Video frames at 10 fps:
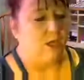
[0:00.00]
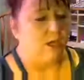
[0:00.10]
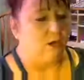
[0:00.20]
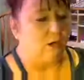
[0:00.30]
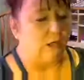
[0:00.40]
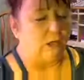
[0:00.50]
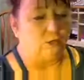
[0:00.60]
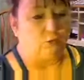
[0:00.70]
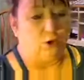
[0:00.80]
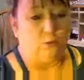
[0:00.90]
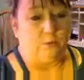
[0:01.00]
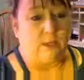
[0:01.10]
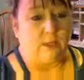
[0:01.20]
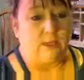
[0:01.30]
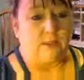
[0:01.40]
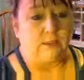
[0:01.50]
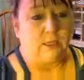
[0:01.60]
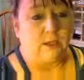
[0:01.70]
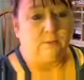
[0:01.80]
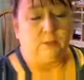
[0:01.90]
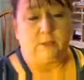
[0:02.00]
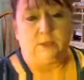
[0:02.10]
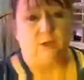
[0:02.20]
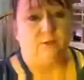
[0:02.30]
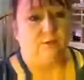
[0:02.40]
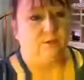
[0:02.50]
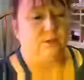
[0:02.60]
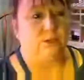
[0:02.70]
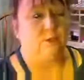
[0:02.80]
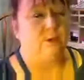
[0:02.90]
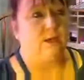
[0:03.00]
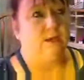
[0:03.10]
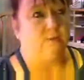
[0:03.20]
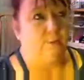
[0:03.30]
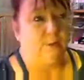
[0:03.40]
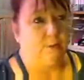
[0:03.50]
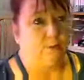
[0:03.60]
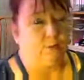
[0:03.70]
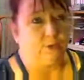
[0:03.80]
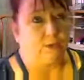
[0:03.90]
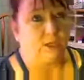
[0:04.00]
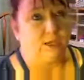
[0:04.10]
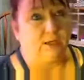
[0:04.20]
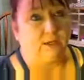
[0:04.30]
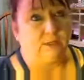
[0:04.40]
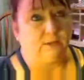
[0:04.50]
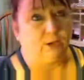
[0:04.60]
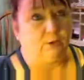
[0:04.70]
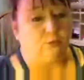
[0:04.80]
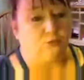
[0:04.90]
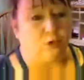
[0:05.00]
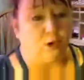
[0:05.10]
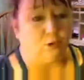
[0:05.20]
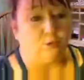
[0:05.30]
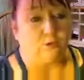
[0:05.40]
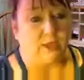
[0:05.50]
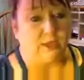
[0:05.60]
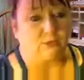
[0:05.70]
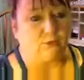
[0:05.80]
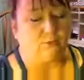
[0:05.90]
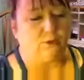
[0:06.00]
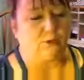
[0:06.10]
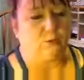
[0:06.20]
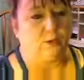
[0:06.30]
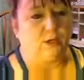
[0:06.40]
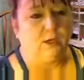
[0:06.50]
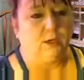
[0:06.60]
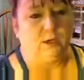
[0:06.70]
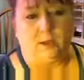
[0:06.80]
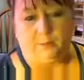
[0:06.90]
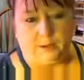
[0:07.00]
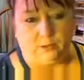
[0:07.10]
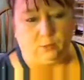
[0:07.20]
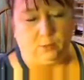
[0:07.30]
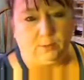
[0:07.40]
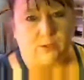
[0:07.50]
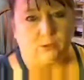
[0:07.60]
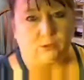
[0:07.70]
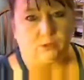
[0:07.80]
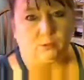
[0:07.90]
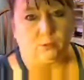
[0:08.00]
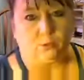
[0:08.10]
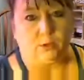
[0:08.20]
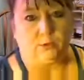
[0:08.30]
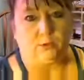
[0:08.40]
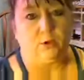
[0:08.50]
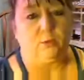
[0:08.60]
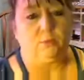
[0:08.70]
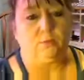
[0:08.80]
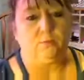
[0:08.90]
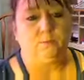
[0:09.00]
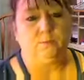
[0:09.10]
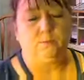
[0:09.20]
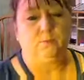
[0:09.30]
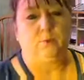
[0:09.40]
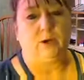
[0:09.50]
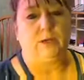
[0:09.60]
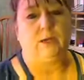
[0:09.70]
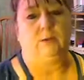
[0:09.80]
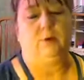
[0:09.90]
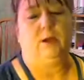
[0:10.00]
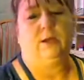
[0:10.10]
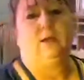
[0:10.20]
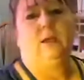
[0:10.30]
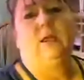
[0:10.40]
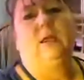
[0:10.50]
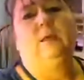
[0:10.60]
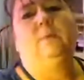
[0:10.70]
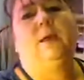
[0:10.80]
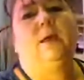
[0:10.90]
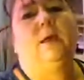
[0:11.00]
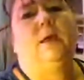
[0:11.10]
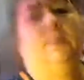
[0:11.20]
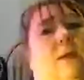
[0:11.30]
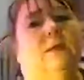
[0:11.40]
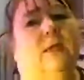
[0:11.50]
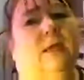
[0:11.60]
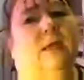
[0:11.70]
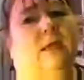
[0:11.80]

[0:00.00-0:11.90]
or your troll beads. But there's so many different people don't understand that troll was the actual first one, not Pandora. Pandora's a more well-known brand name because they